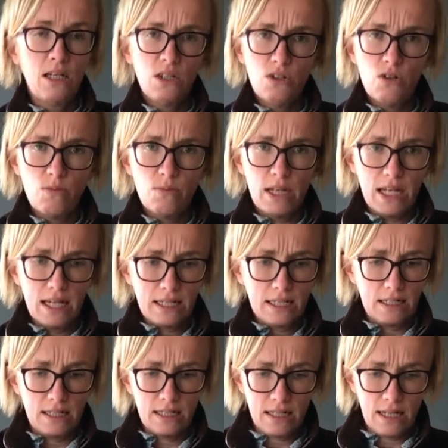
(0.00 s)
Normally I can
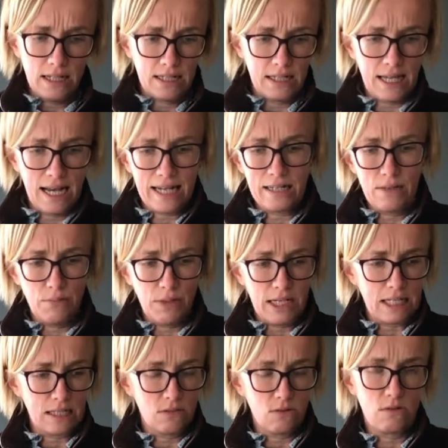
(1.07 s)
hack it
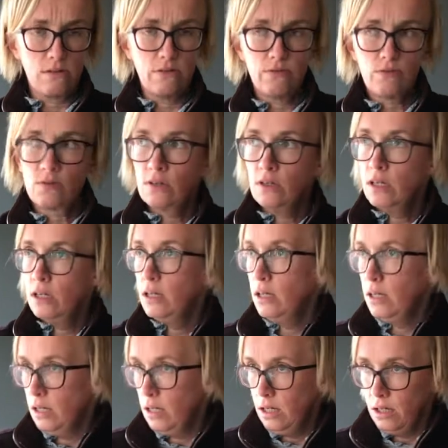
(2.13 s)
back sort of
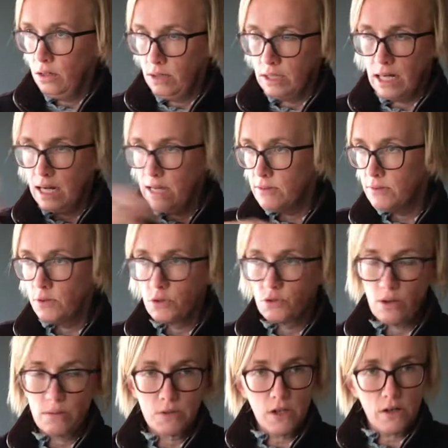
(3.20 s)
when the leaves have all
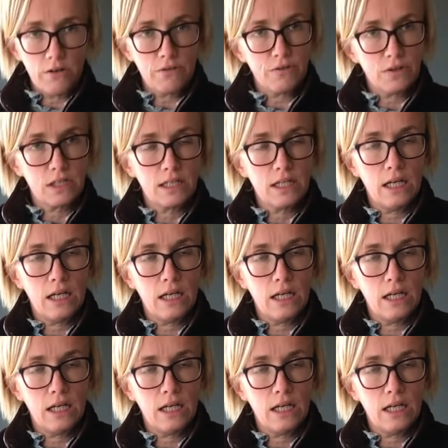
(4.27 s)
dropped off, and